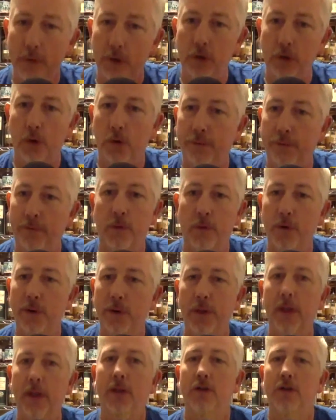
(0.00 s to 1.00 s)
Go
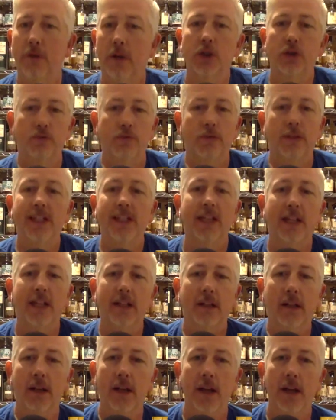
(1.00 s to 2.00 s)
forth and crush
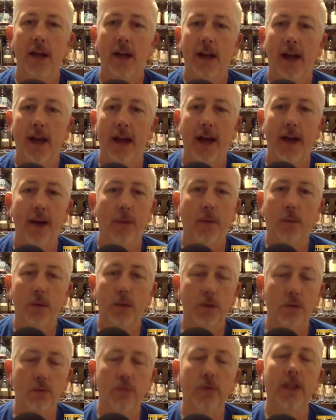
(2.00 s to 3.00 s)
retail.
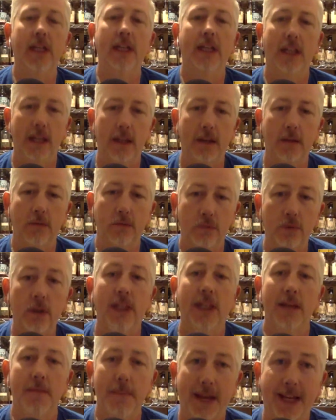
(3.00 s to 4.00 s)
Was really,
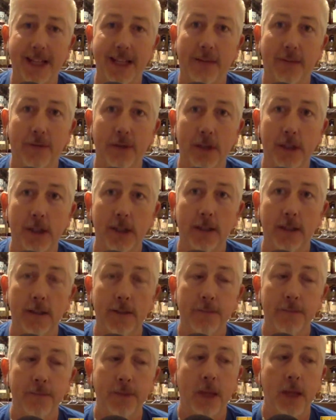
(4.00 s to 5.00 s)
really magnificent.
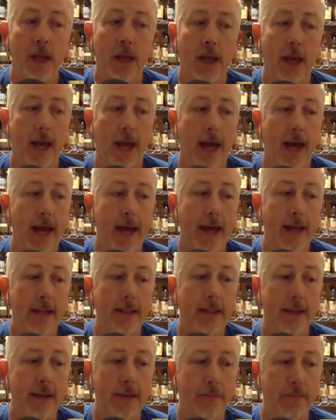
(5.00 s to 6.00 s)

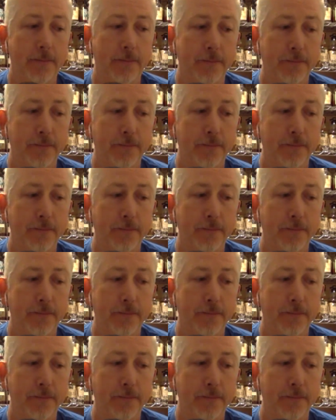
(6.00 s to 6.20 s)
And